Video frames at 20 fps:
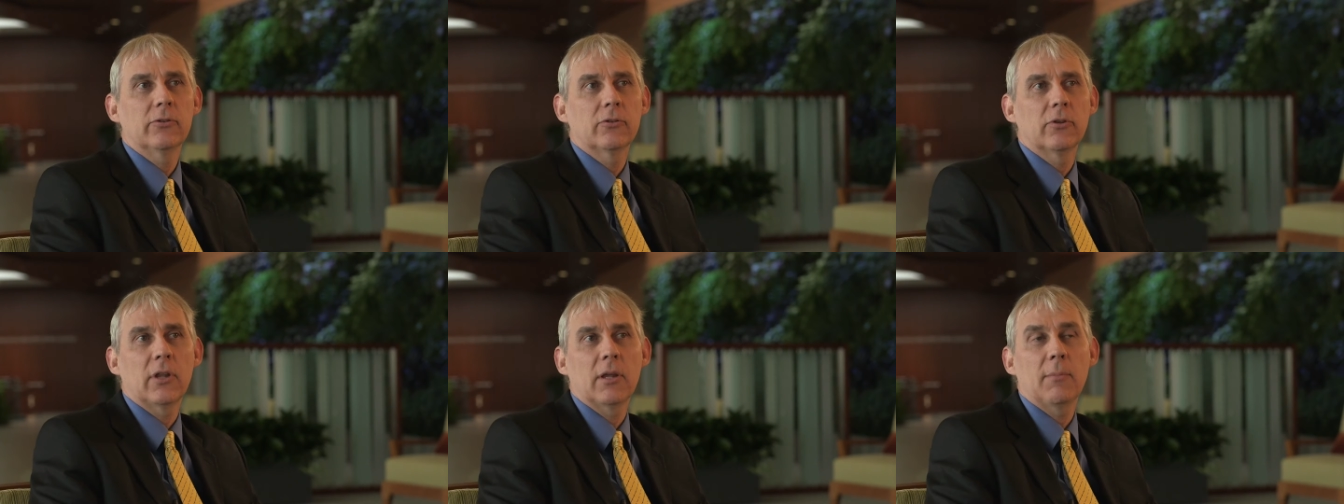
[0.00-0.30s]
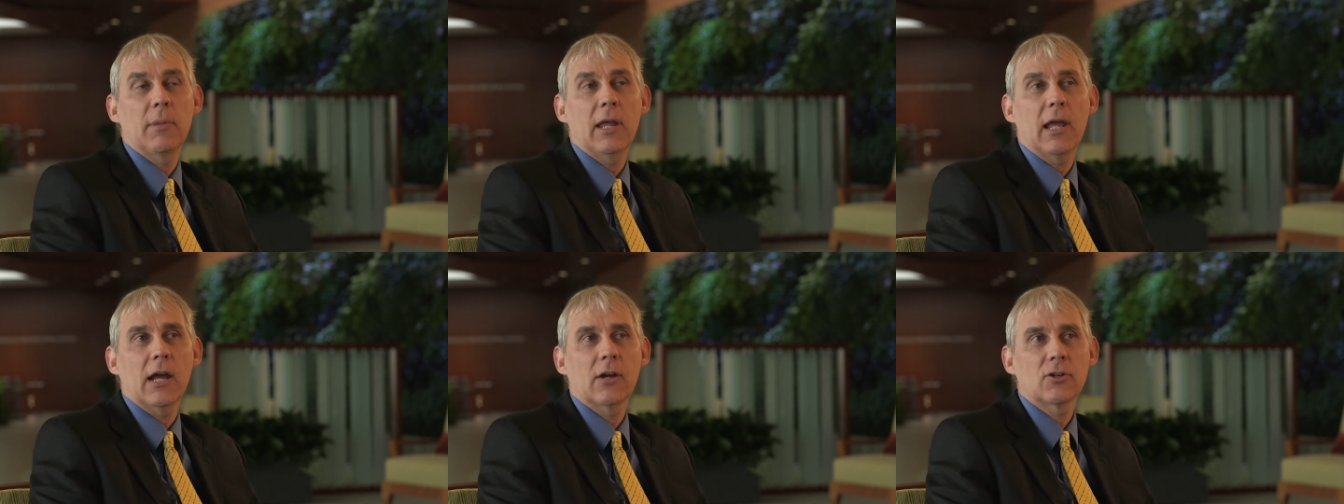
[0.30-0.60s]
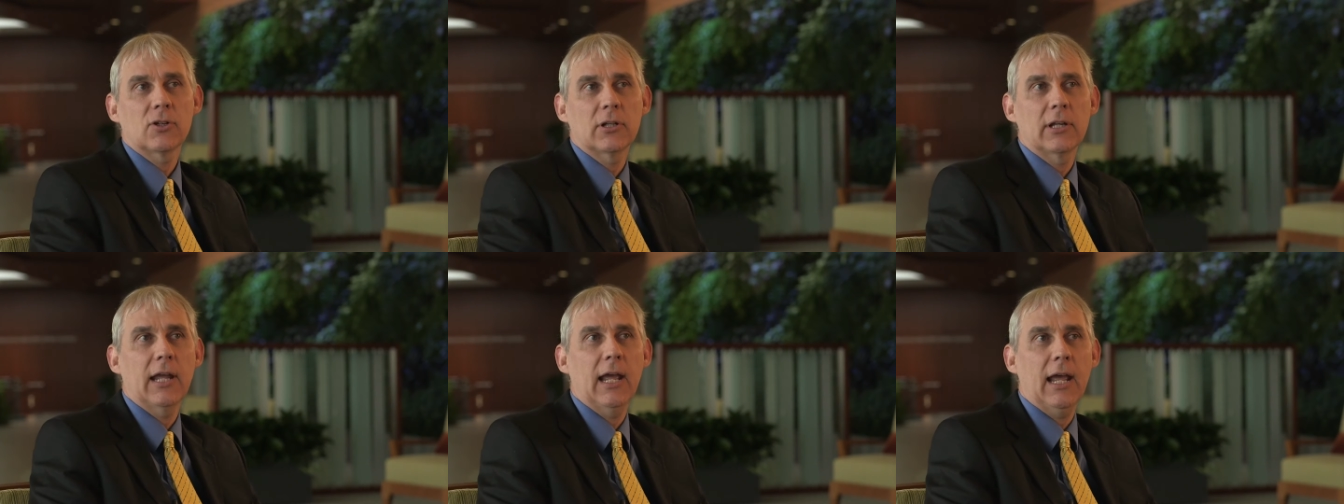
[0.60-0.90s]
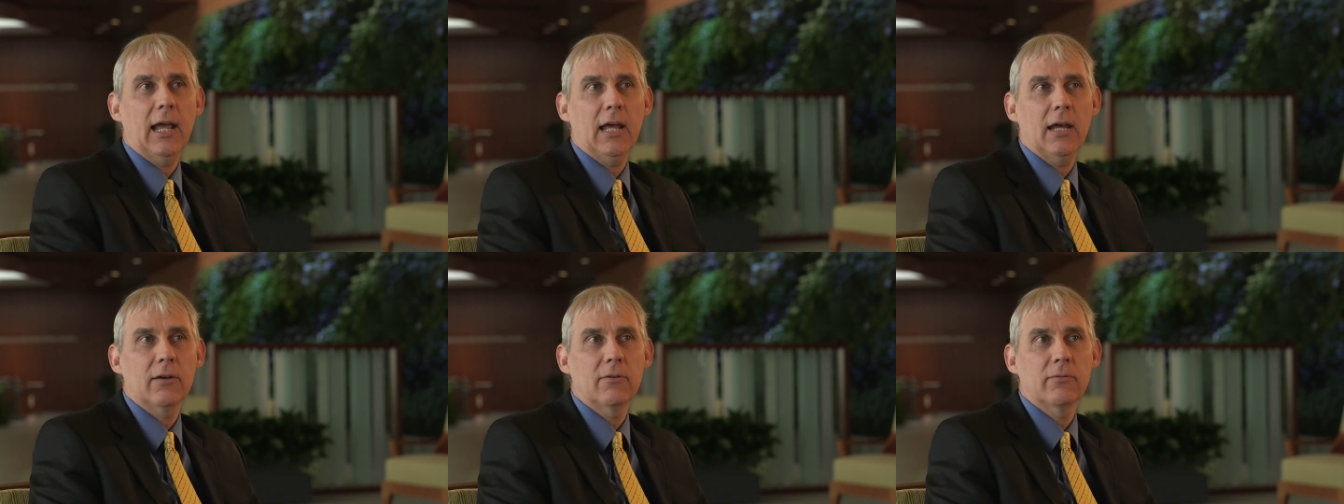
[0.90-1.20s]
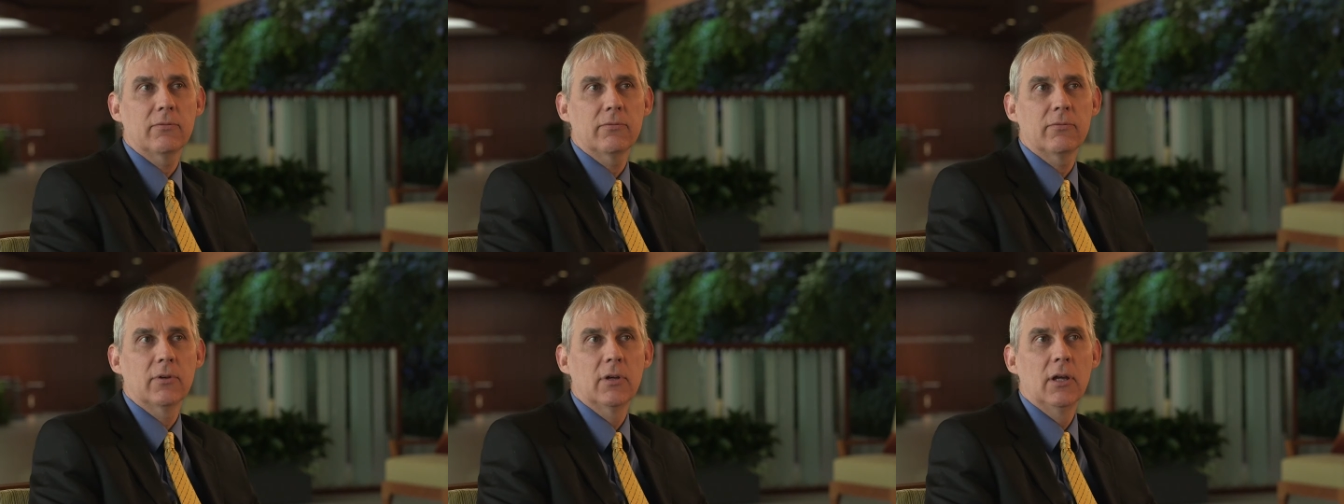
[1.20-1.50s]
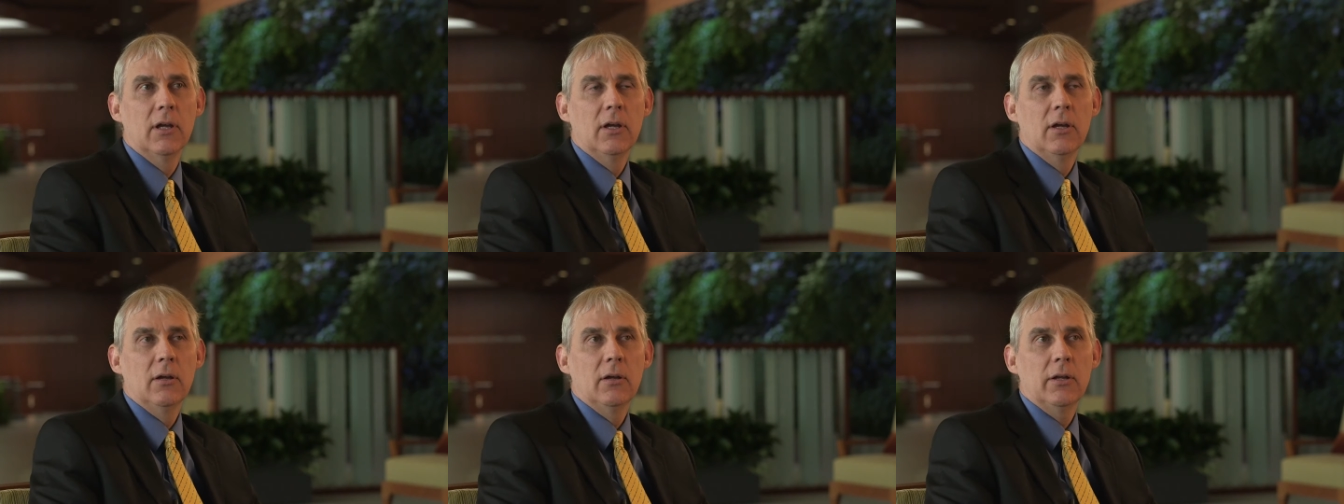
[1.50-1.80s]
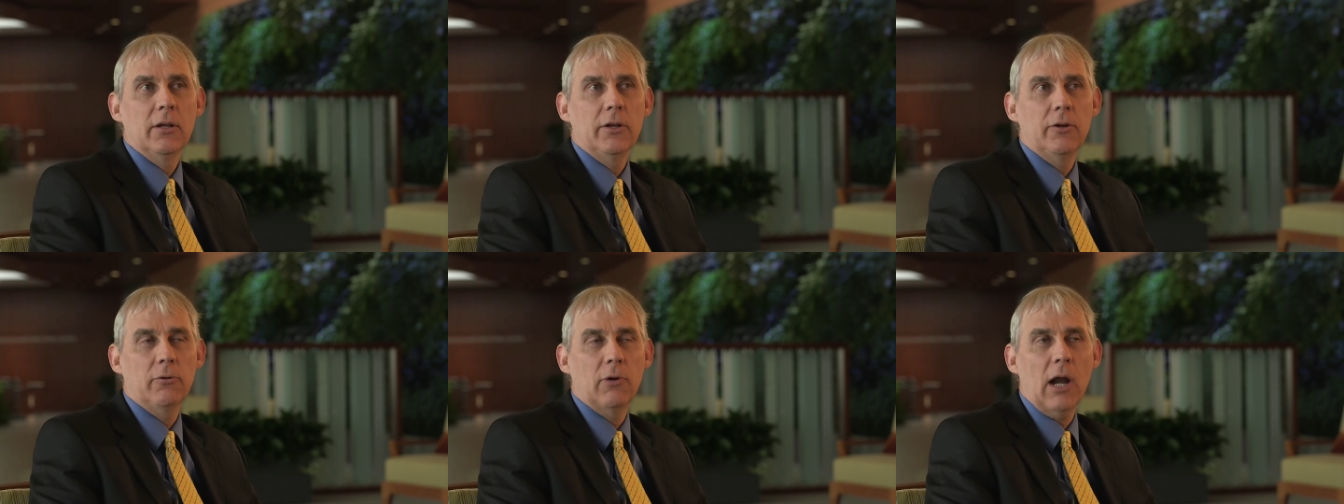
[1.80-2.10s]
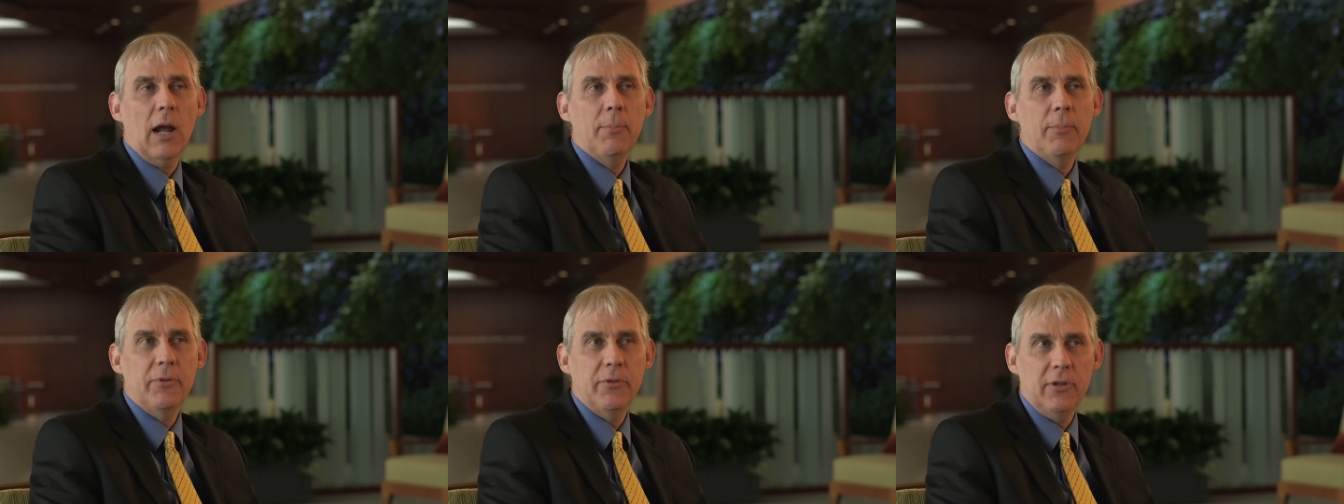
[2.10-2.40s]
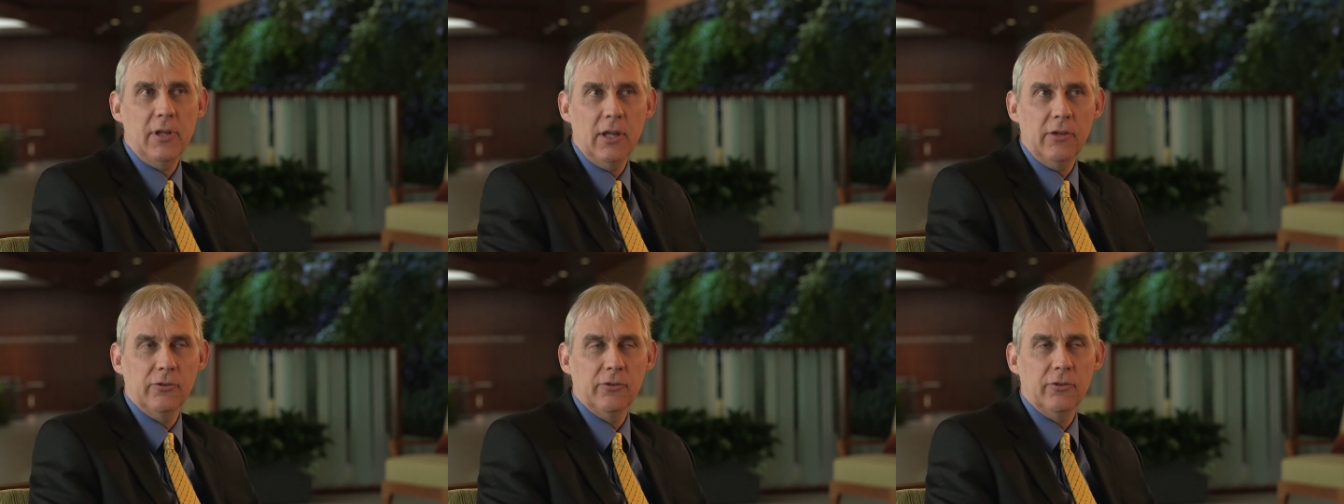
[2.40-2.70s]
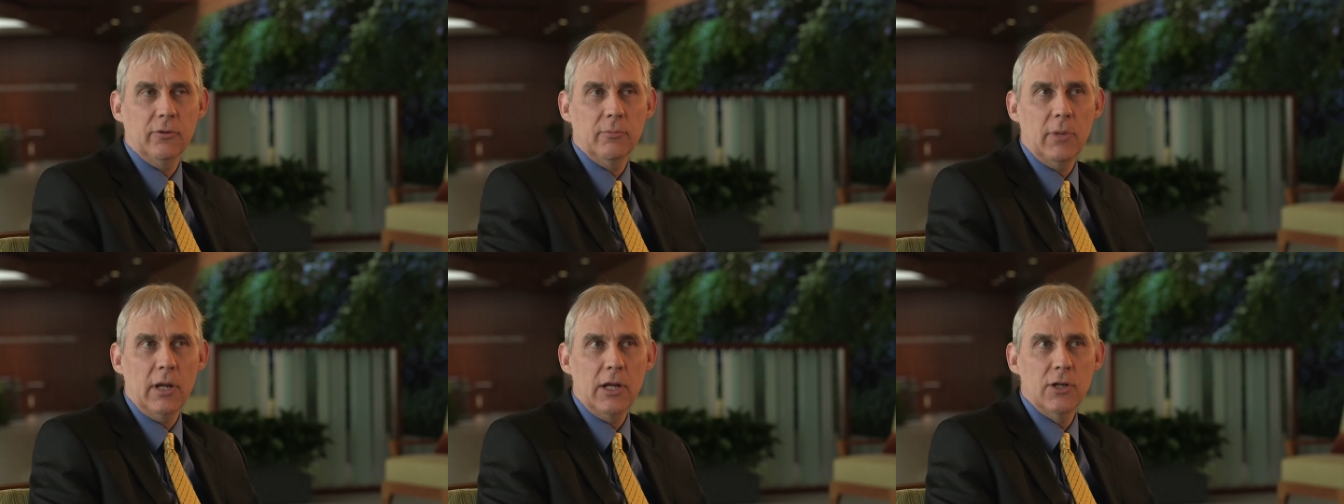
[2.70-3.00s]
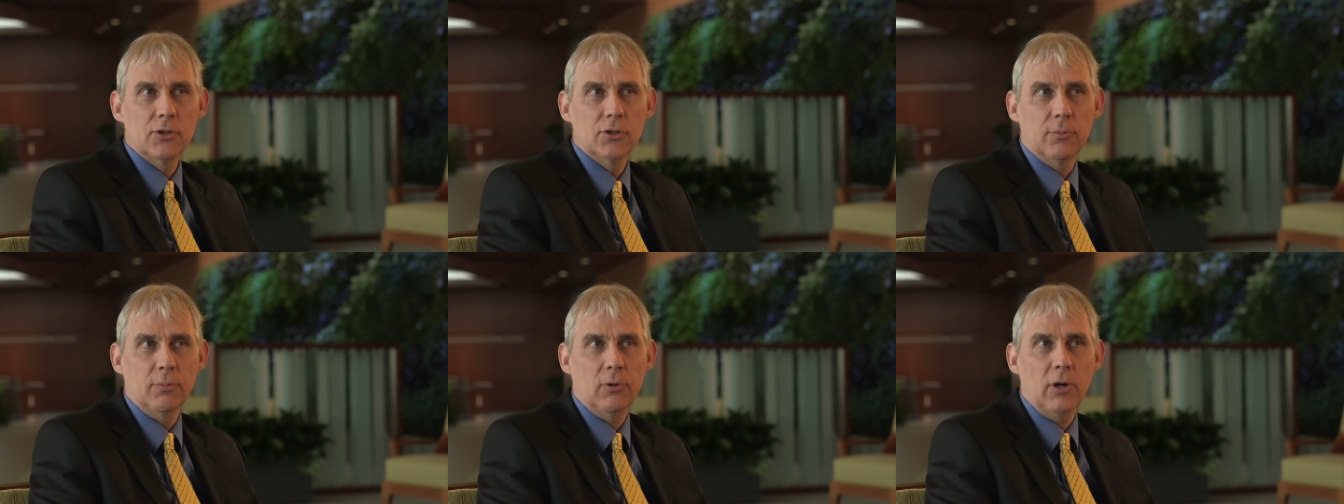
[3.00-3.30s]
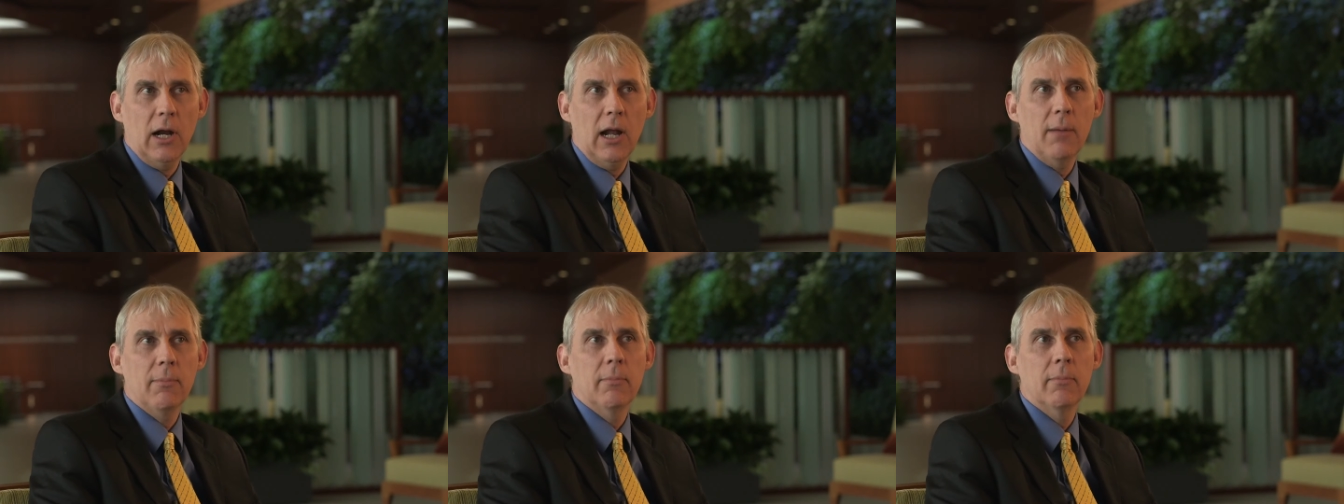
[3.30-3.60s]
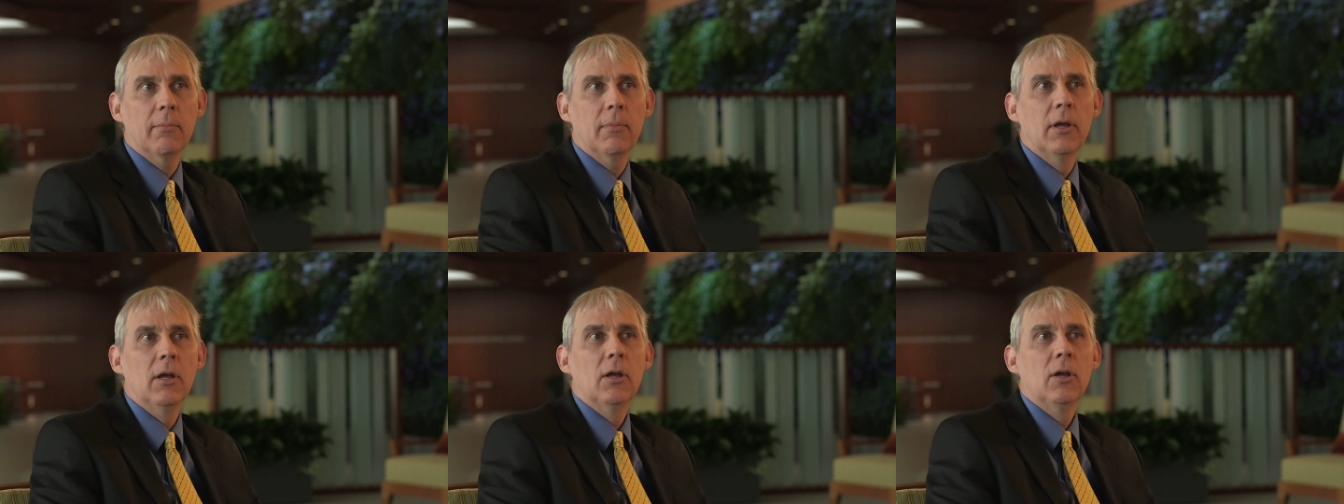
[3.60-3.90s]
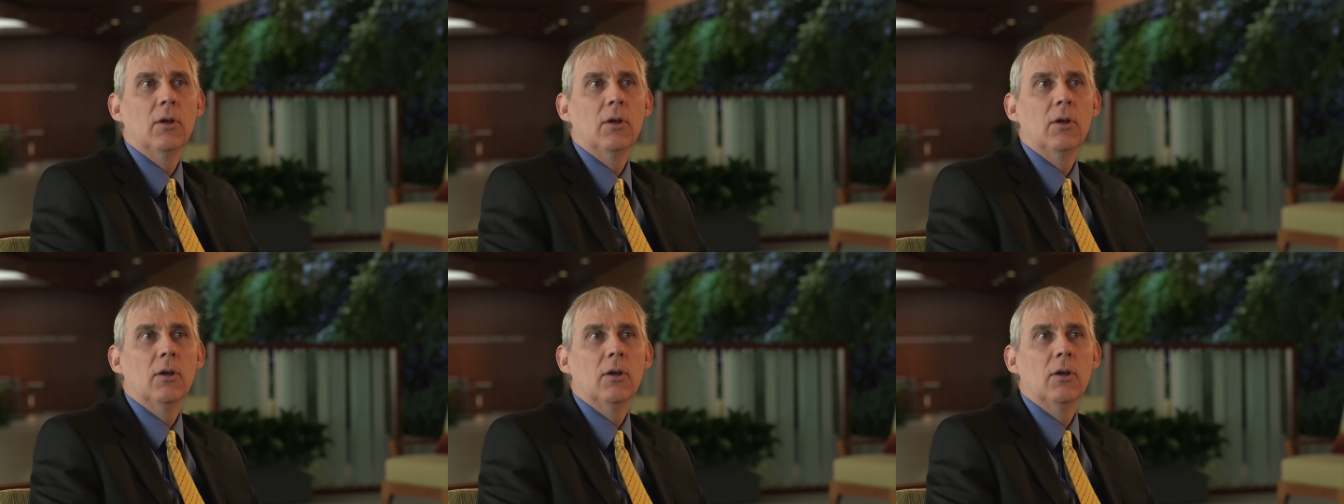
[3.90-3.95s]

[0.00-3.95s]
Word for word: So they may actually have neuropathy as their major problem,